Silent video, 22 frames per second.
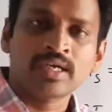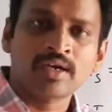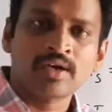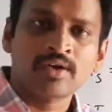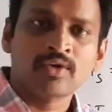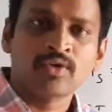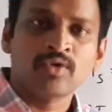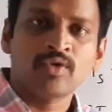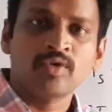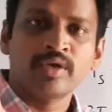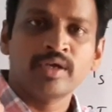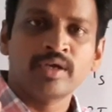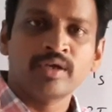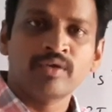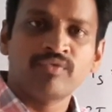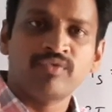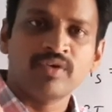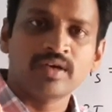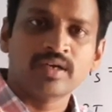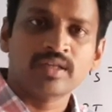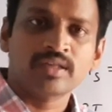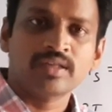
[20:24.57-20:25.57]

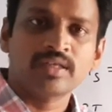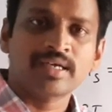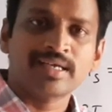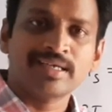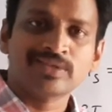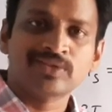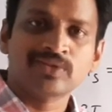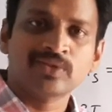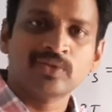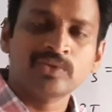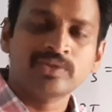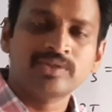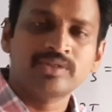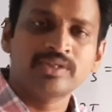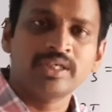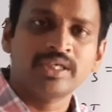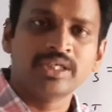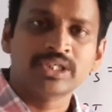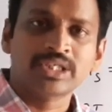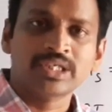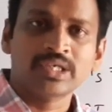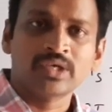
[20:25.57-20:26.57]
undergoing further
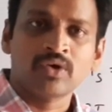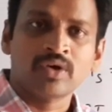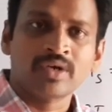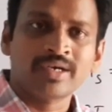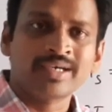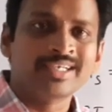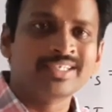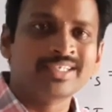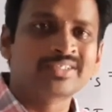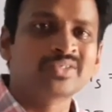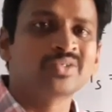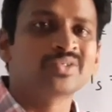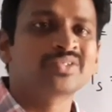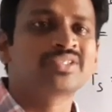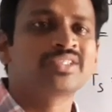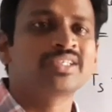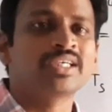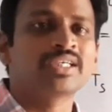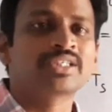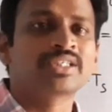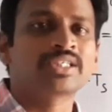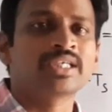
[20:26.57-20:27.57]
association or
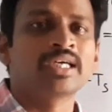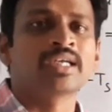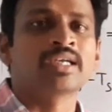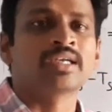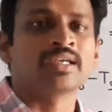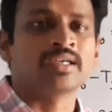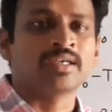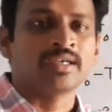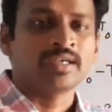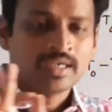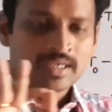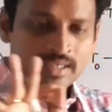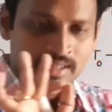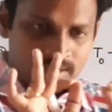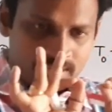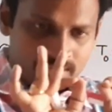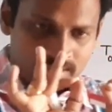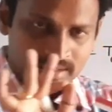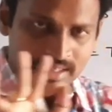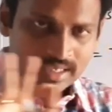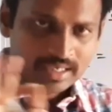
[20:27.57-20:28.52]
dissociation,